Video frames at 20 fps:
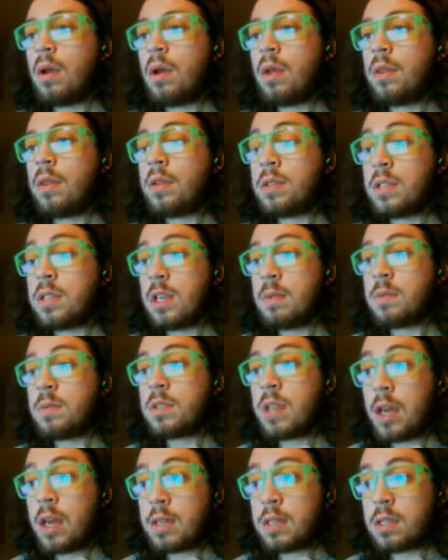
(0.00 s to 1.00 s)
the same
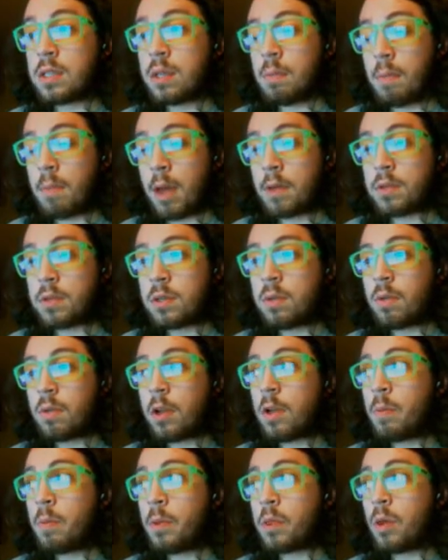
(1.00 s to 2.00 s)
size as the mounting
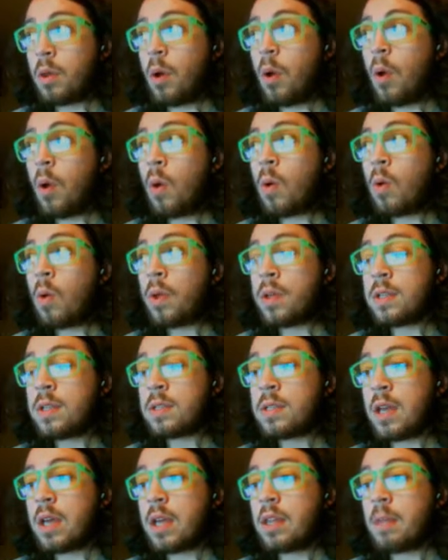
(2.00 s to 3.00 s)
rail, but the hole
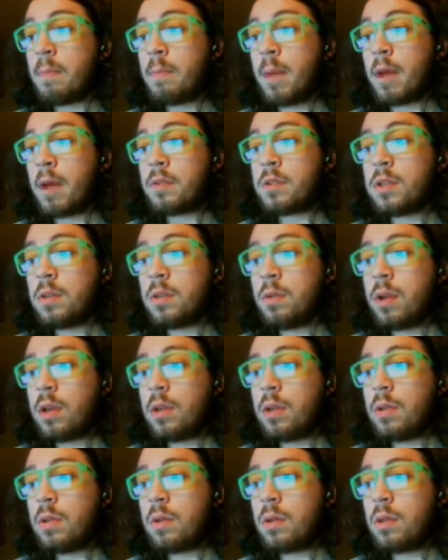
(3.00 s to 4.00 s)
inside the mounting
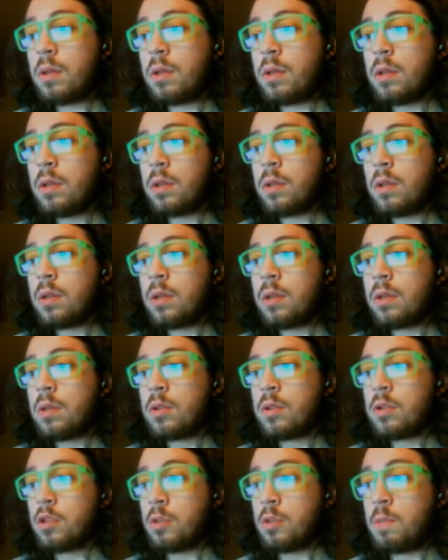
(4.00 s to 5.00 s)
rail
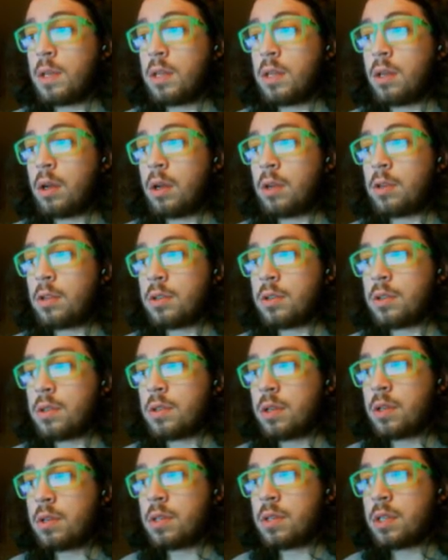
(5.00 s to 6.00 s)
should be larger.
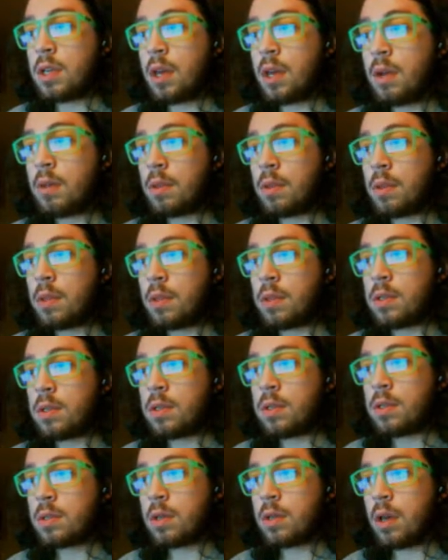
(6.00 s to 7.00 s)
So you see how
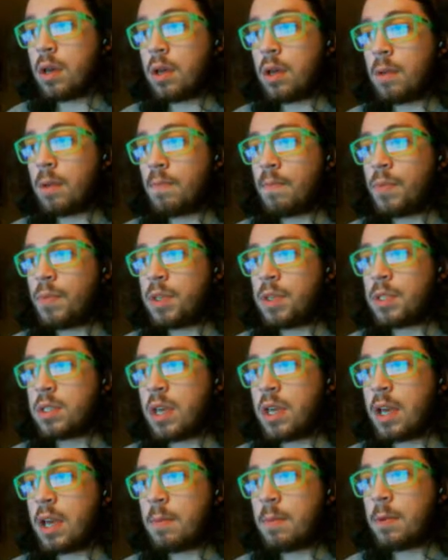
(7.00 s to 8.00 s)
this uh, this
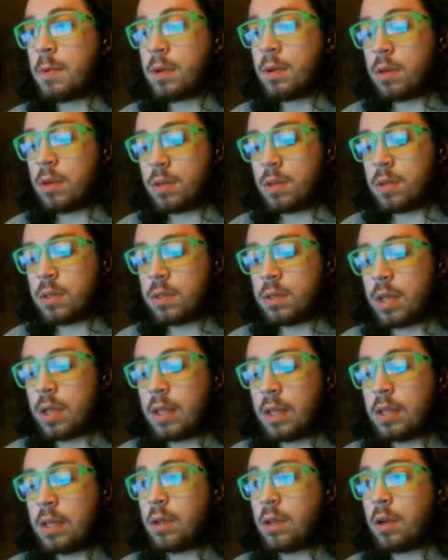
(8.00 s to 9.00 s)
diameter is
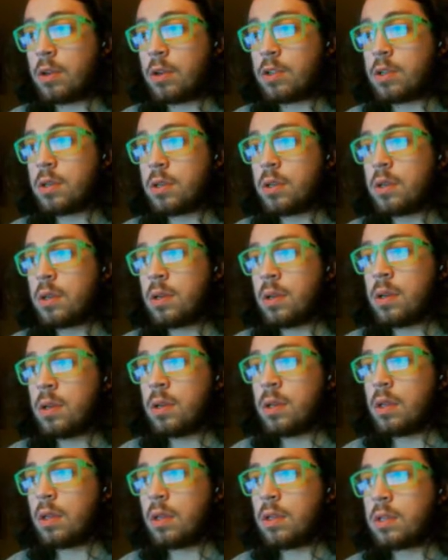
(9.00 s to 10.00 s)
slightly larger
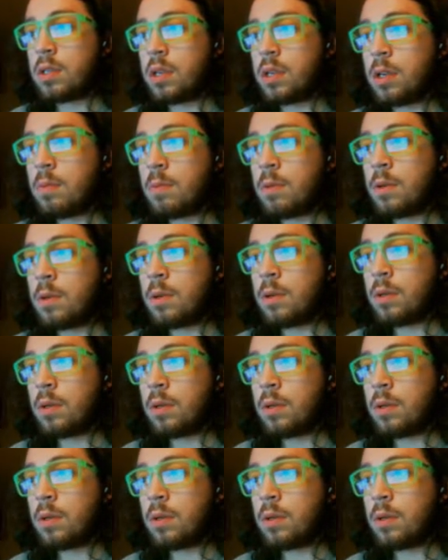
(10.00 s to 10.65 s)
than this diameter?